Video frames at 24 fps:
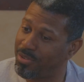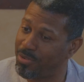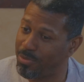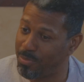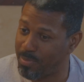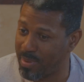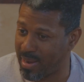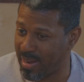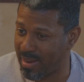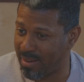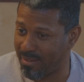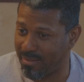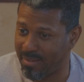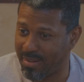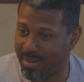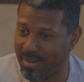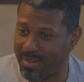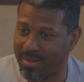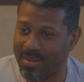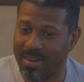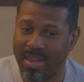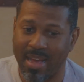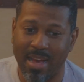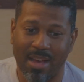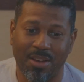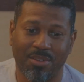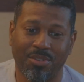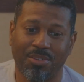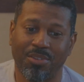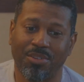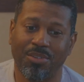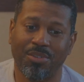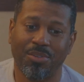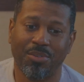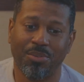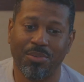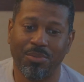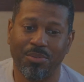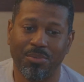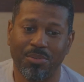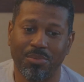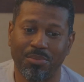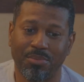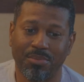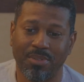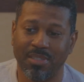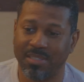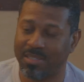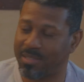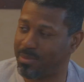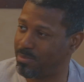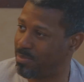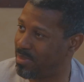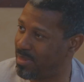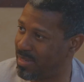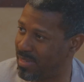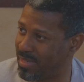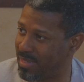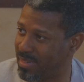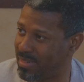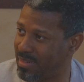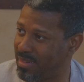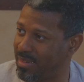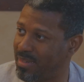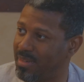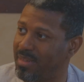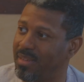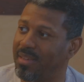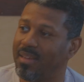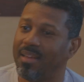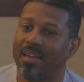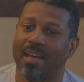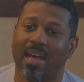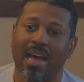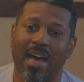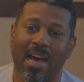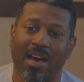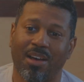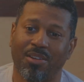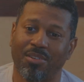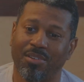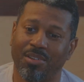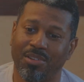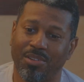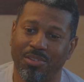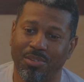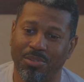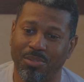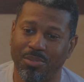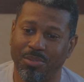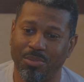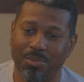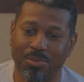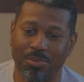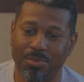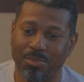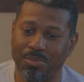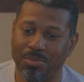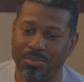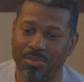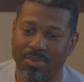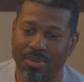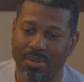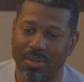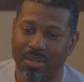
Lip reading: parent? How do you discipline? How do you